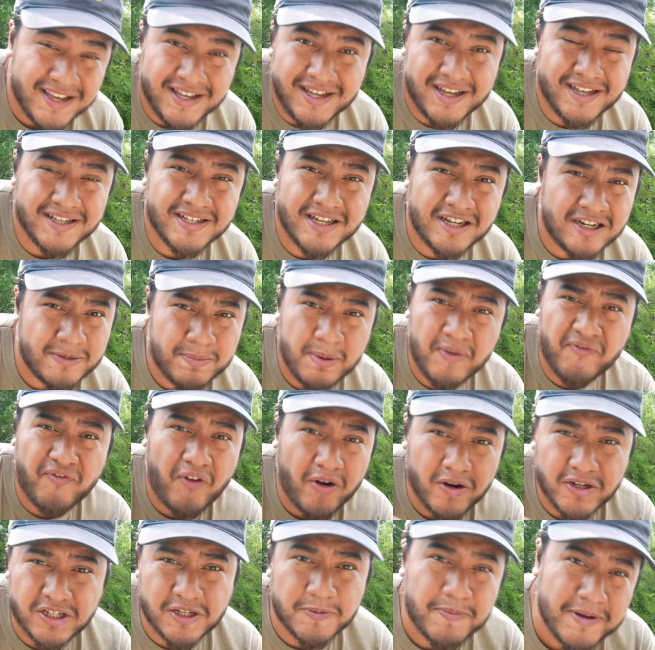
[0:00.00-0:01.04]
is going to be
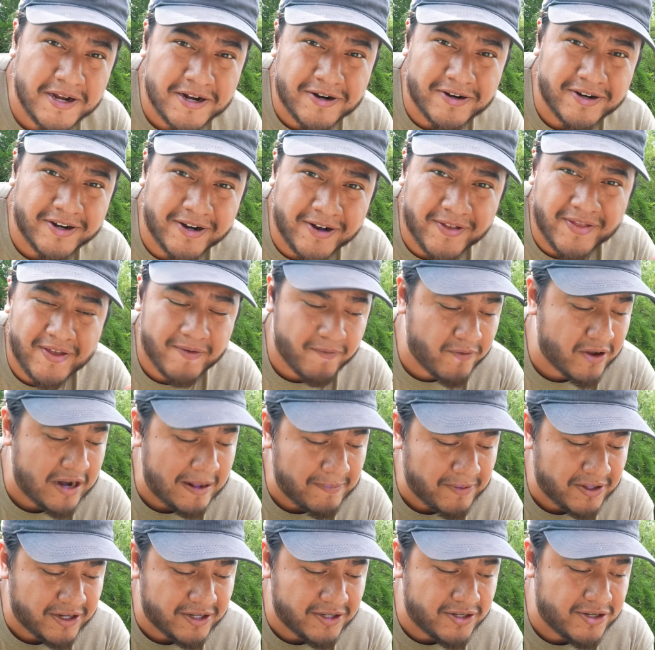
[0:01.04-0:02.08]
far superior than what I'm
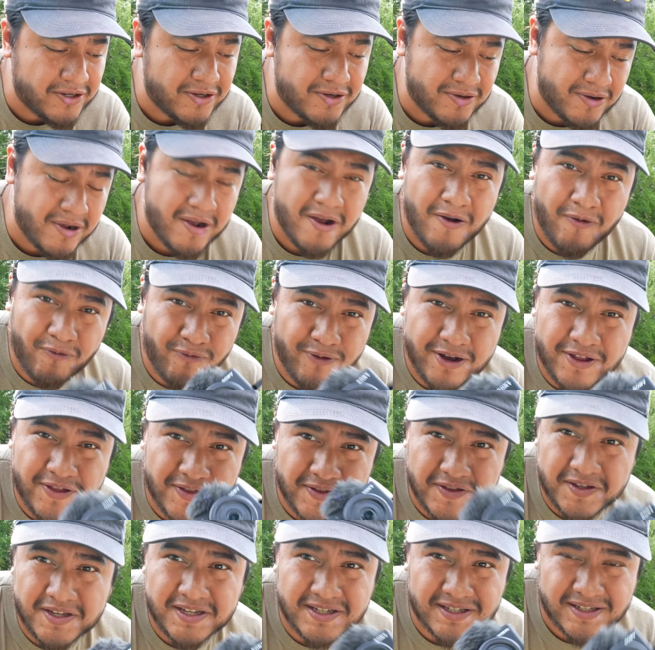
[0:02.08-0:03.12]
going to do with
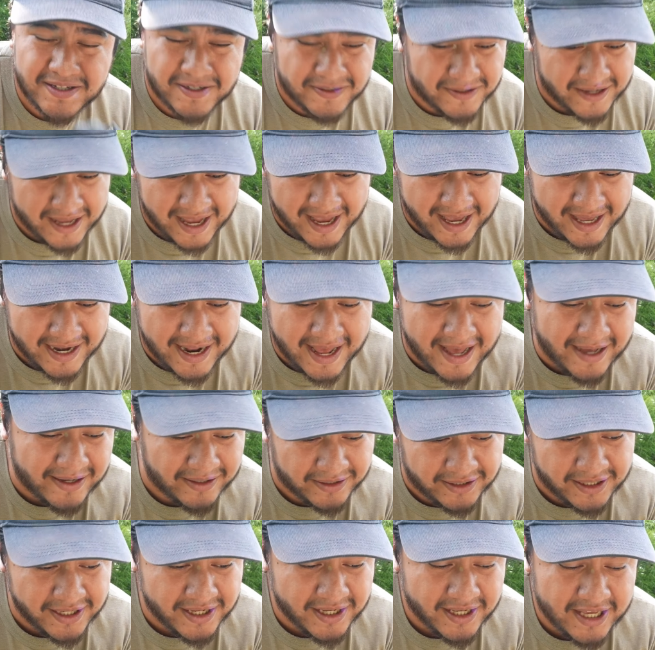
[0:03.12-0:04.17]
these little
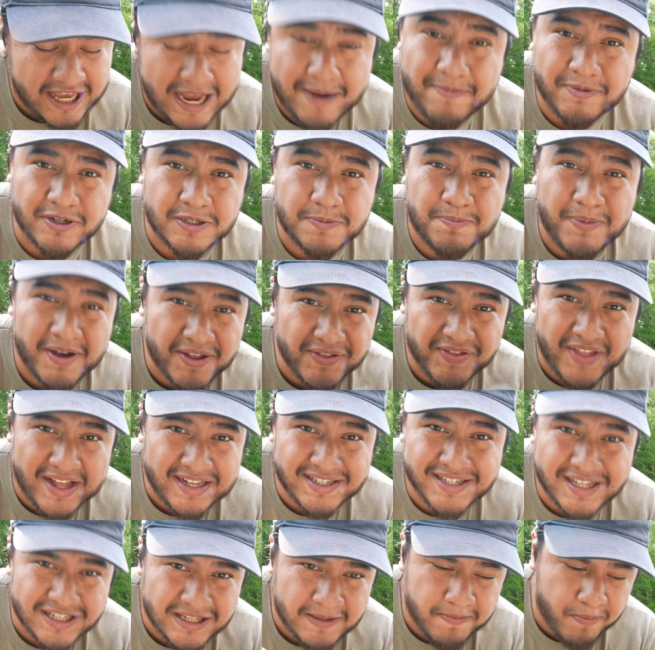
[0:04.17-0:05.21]
handheld cameras. But
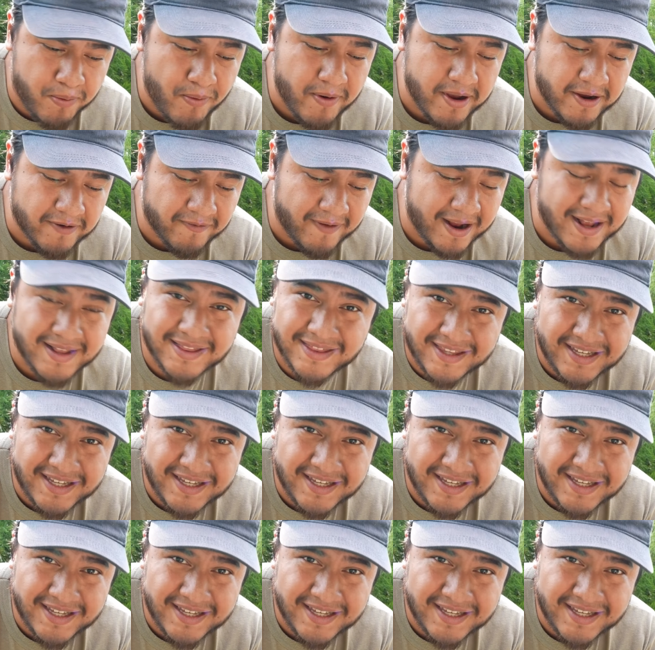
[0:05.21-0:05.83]
that's not the point, right?